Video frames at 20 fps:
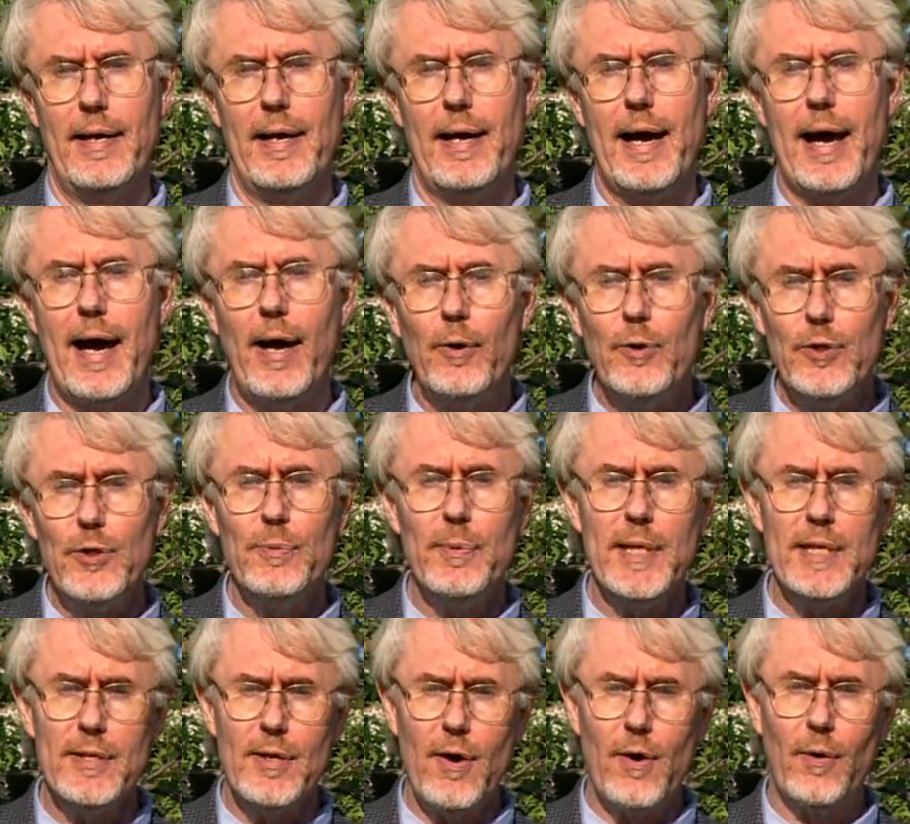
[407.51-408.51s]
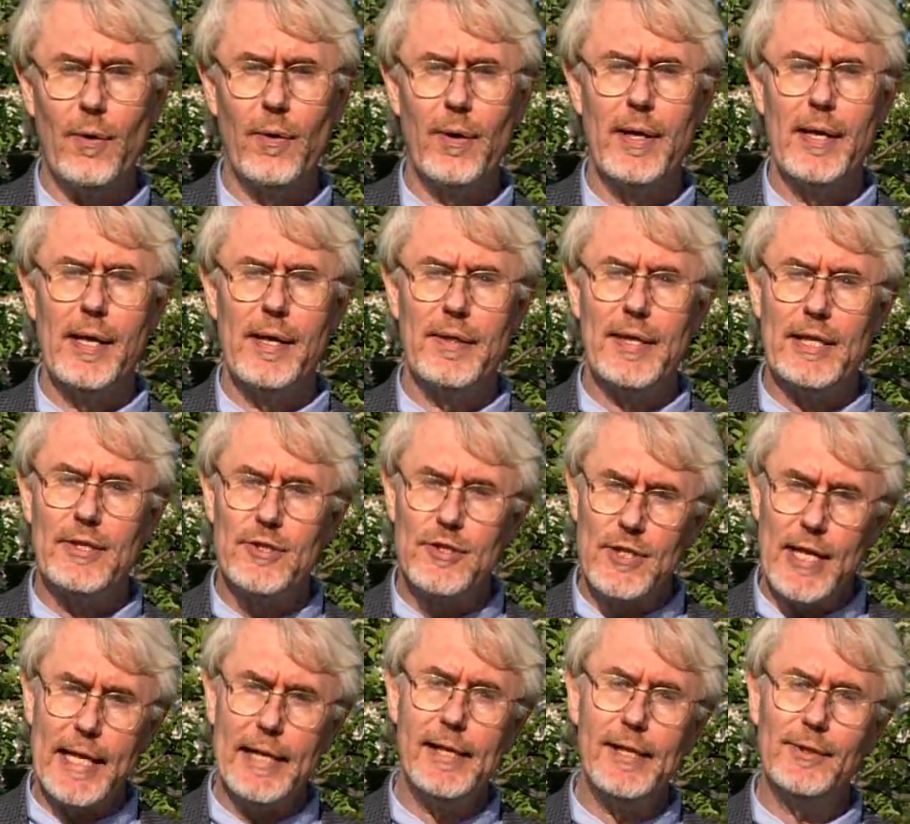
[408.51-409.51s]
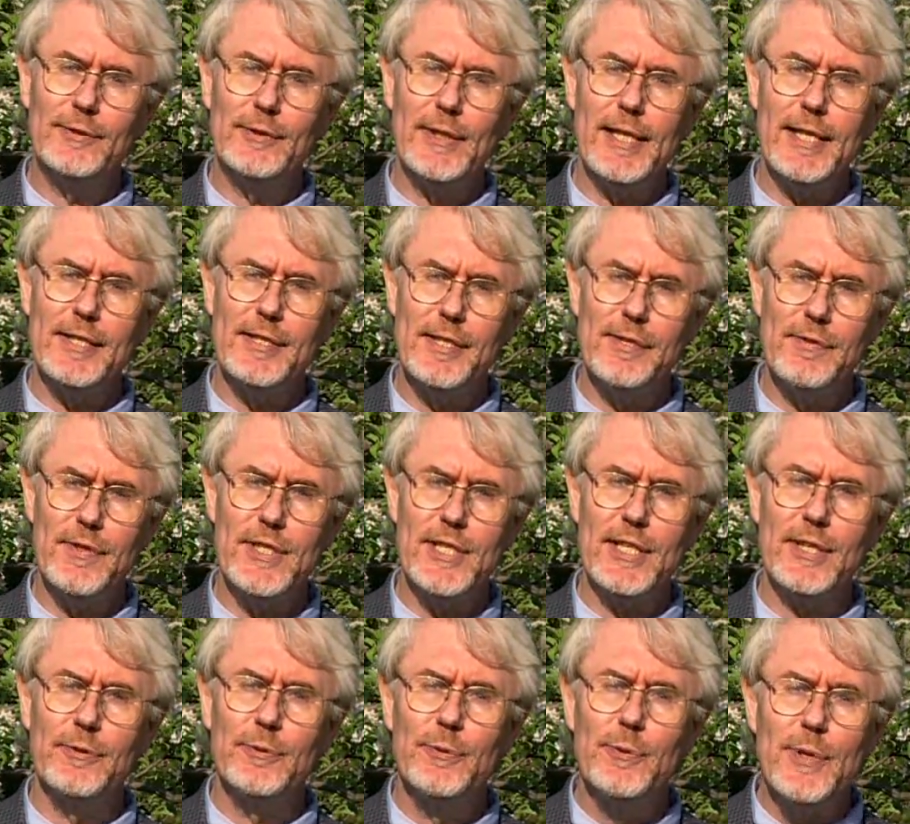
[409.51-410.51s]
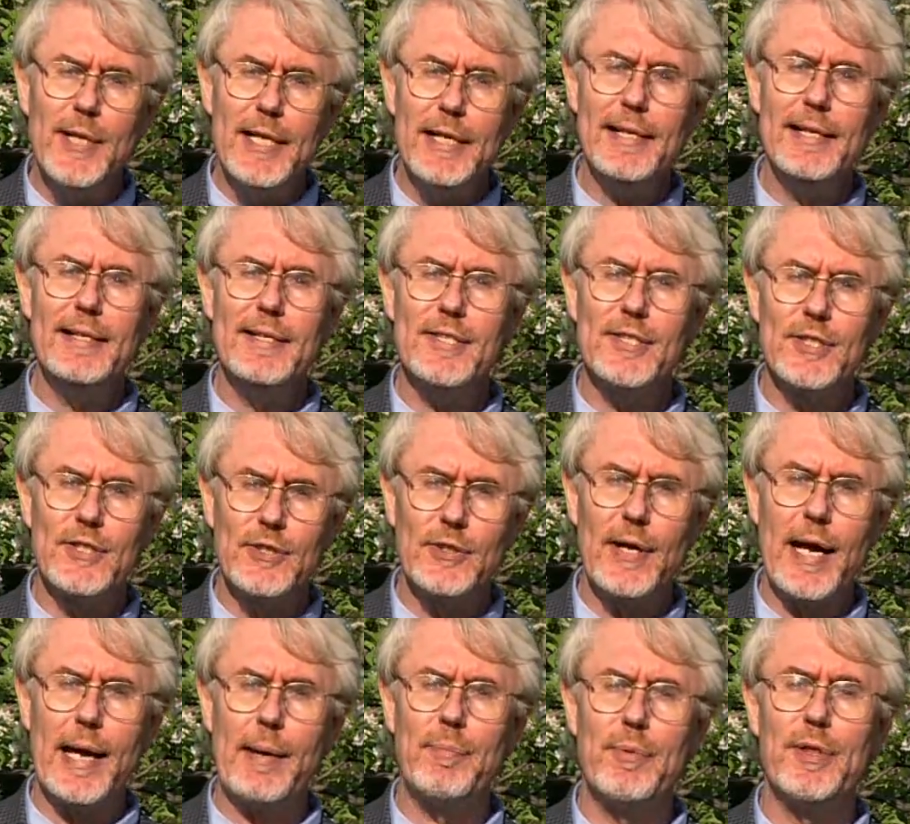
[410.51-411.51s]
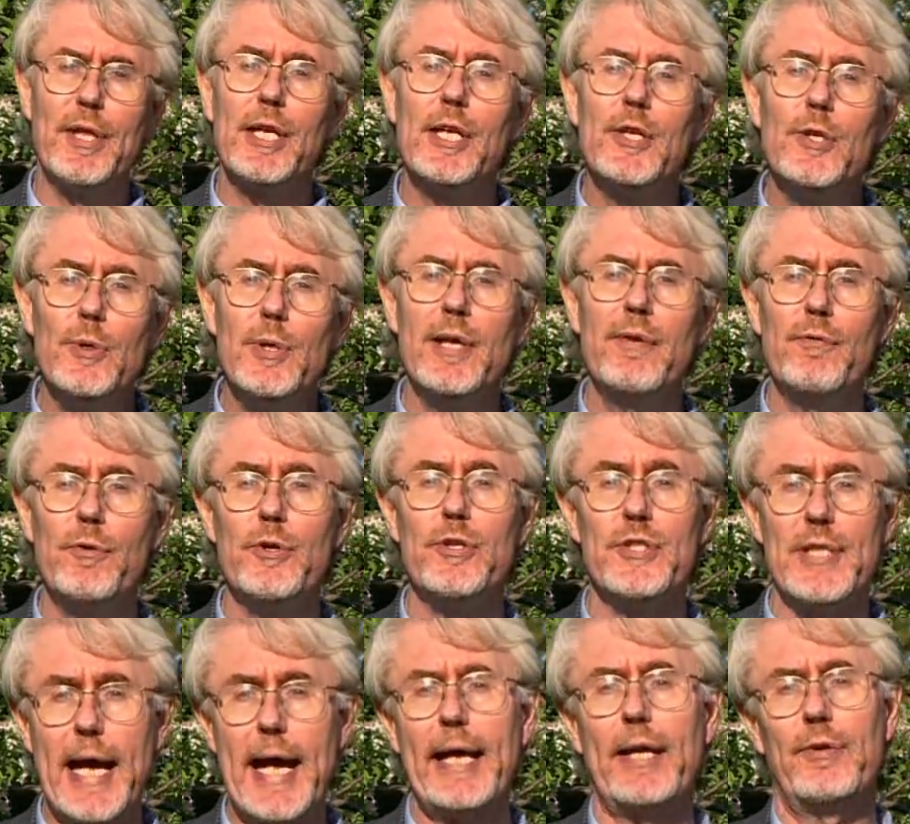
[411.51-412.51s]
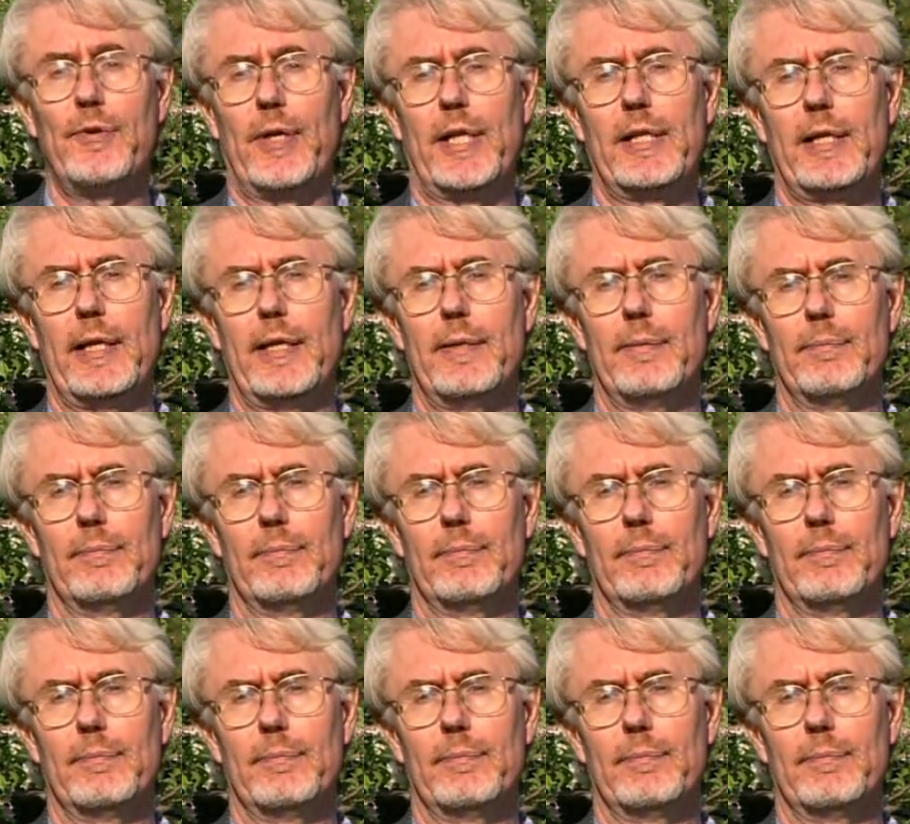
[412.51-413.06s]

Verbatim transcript: how do we know that general relativity really describes the universe accurately?